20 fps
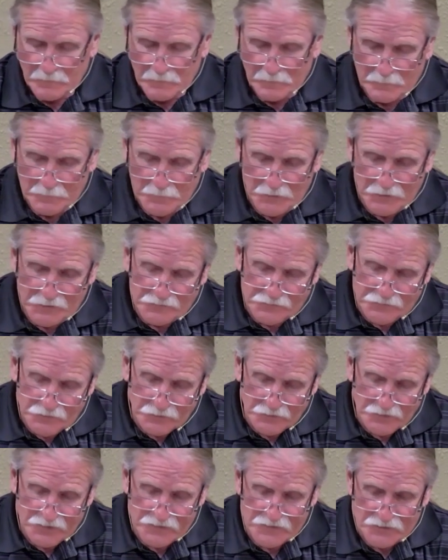But in
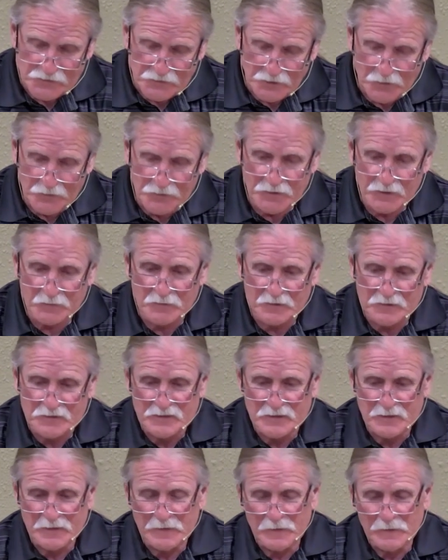doing so, he
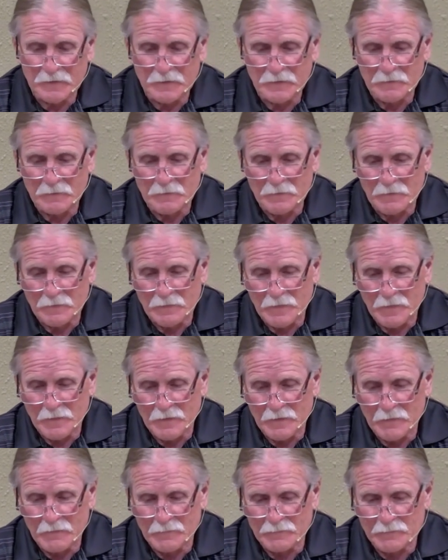was
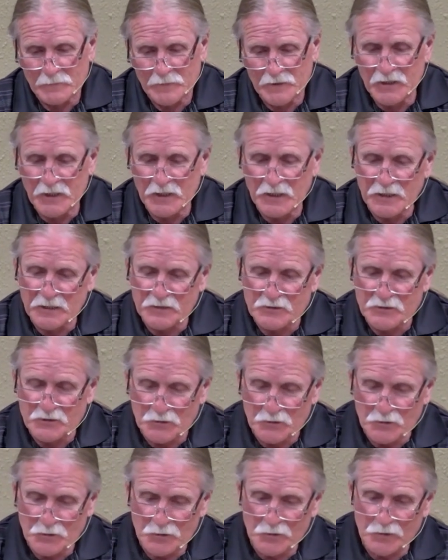beginning
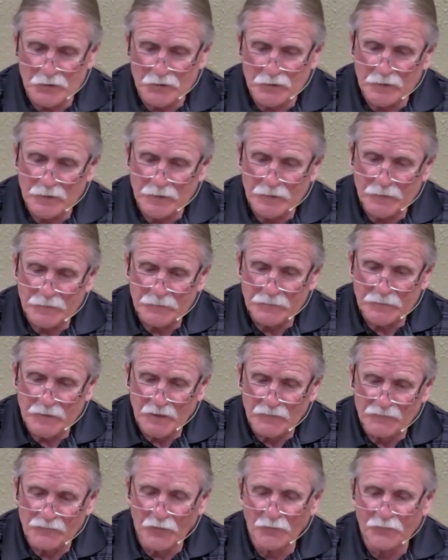to
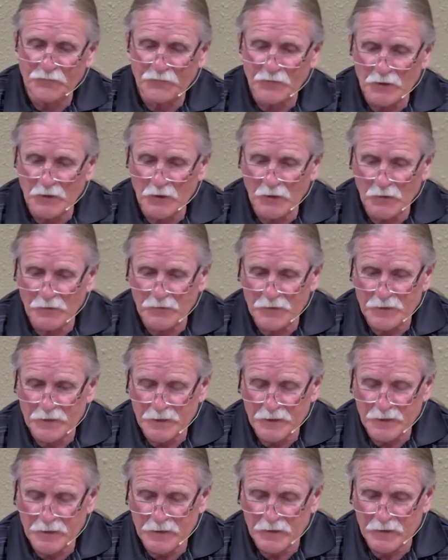fulfill
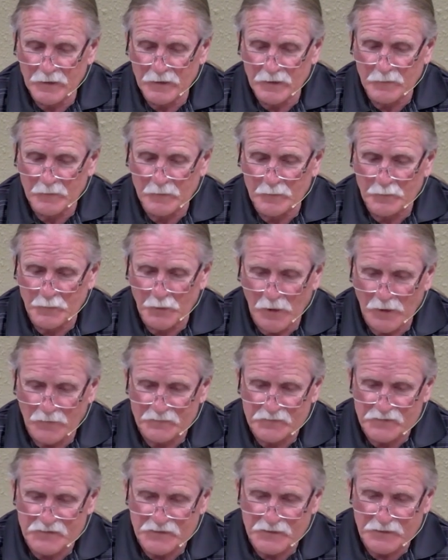the
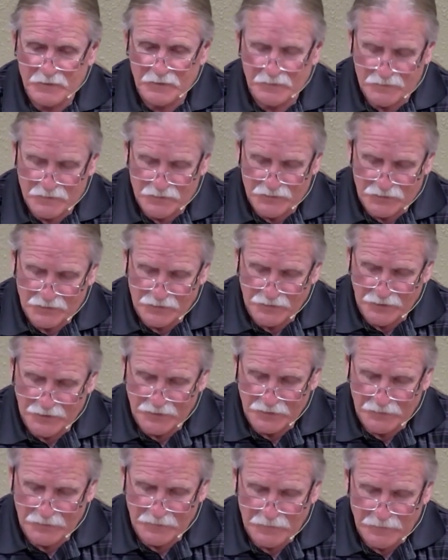prophecy
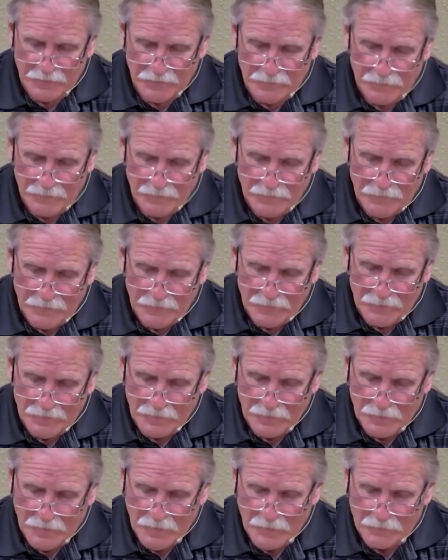concerning
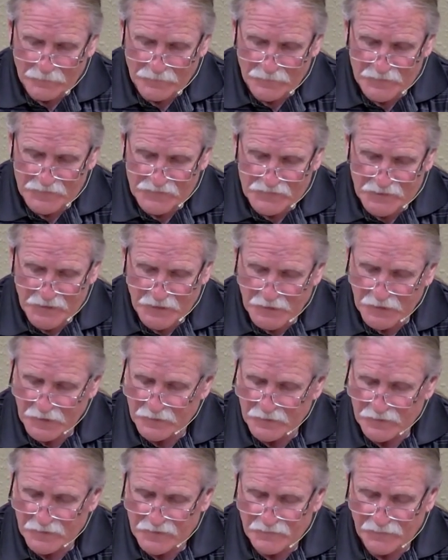this king
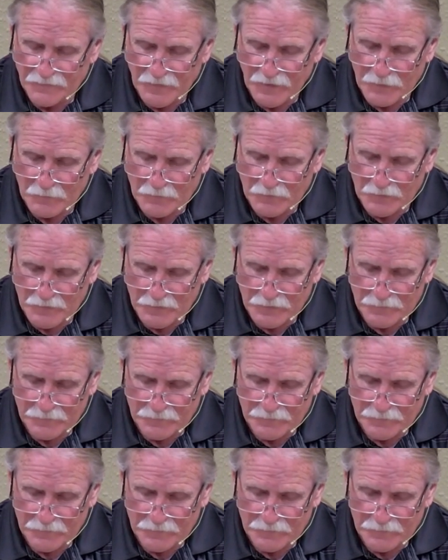and his family.